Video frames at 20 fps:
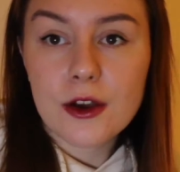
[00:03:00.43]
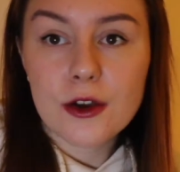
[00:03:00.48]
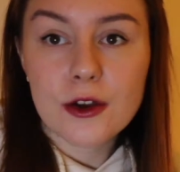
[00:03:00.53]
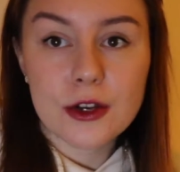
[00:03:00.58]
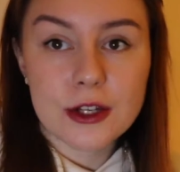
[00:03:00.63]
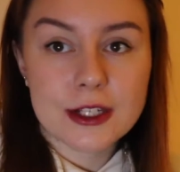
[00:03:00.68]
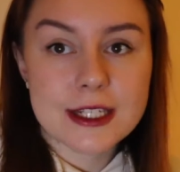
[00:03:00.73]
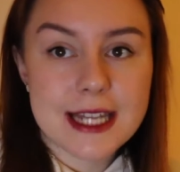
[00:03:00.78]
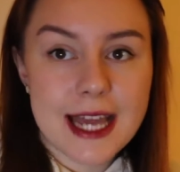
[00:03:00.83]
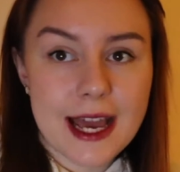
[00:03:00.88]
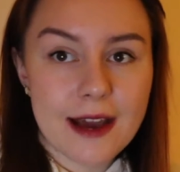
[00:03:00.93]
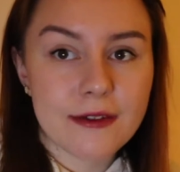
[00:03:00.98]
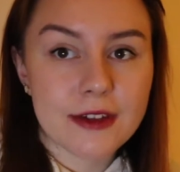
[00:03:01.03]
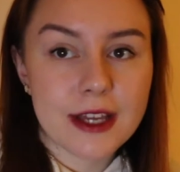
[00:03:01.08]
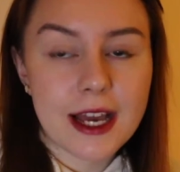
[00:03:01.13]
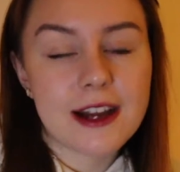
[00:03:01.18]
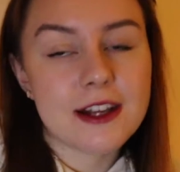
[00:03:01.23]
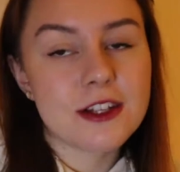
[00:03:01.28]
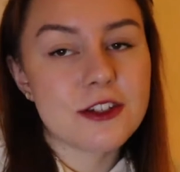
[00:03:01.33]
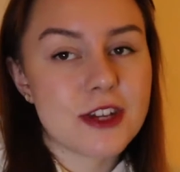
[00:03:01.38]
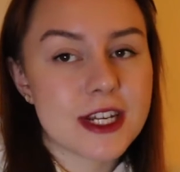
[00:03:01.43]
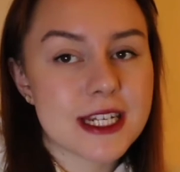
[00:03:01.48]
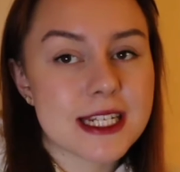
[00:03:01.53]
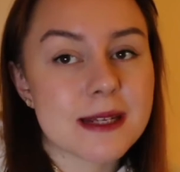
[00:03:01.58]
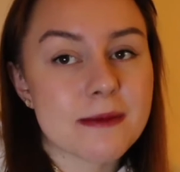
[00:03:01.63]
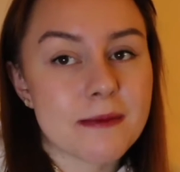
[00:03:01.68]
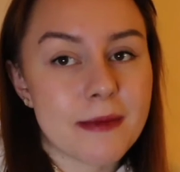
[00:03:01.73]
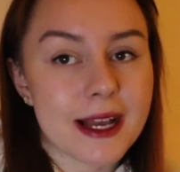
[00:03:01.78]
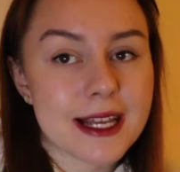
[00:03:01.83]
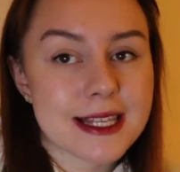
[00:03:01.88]
good to have a
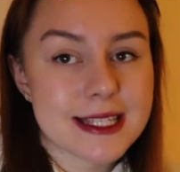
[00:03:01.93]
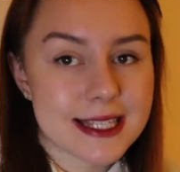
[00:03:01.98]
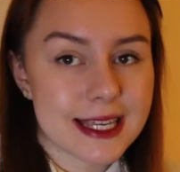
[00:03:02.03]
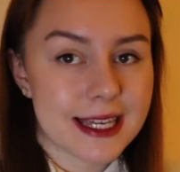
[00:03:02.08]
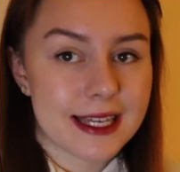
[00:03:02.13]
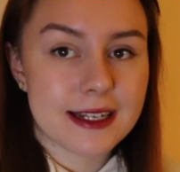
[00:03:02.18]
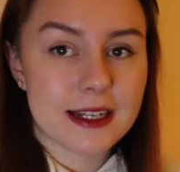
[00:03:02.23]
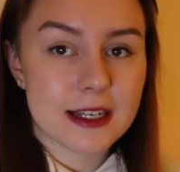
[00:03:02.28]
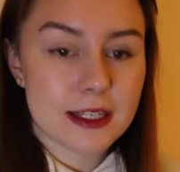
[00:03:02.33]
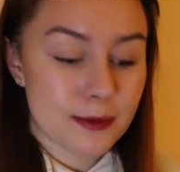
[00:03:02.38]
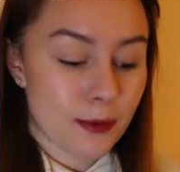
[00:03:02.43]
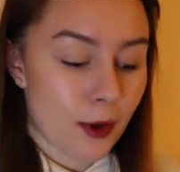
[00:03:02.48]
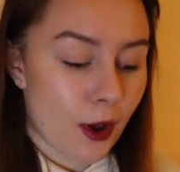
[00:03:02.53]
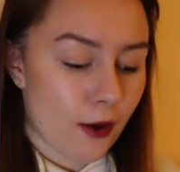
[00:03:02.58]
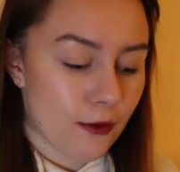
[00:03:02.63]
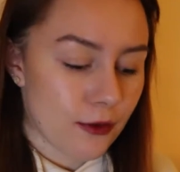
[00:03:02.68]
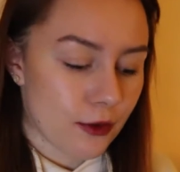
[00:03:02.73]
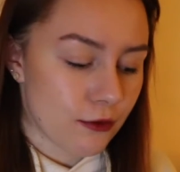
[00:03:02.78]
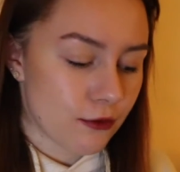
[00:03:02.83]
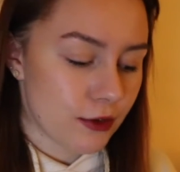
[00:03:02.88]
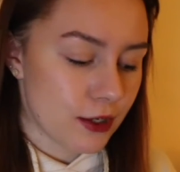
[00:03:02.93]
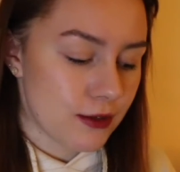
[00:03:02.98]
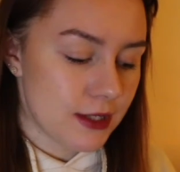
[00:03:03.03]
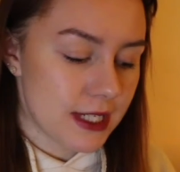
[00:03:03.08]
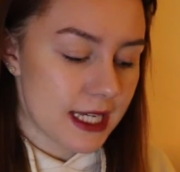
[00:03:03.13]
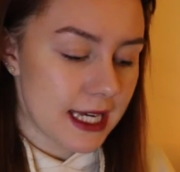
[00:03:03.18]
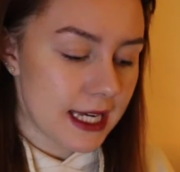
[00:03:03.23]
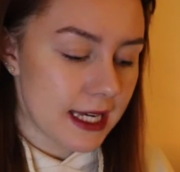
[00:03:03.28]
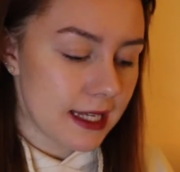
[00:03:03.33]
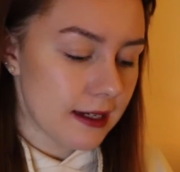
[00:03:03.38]
hydrating mask in as part of your
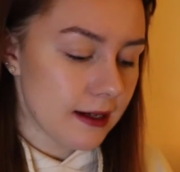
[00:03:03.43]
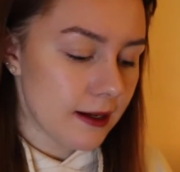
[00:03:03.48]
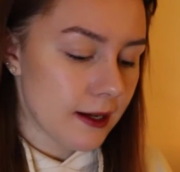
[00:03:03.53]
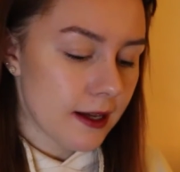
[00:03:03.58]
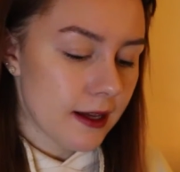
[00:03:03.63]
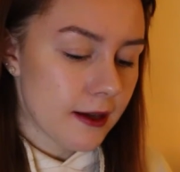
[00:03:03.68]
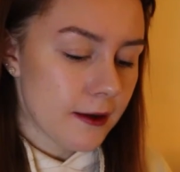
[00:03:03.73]
routine.